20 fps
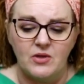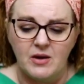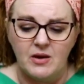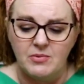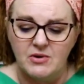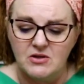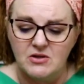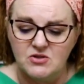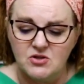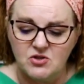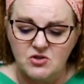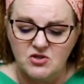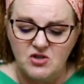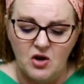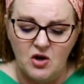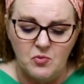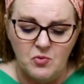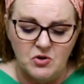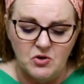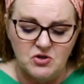there because there's
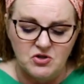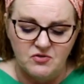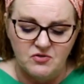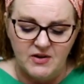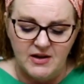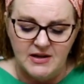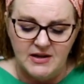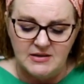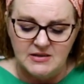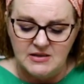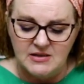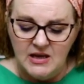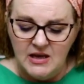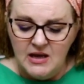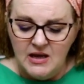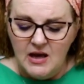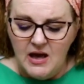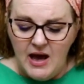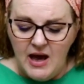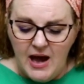so much of it.
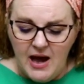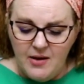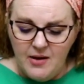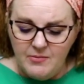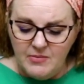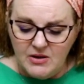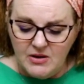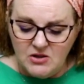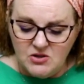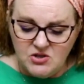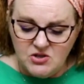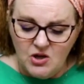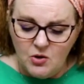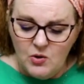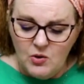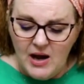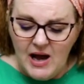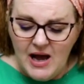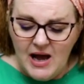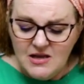
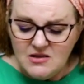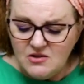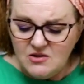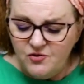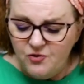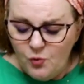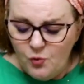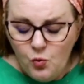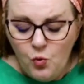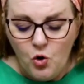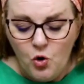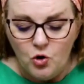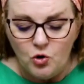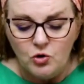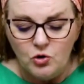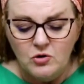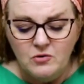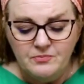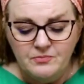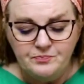So as for
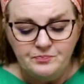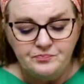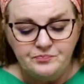wool,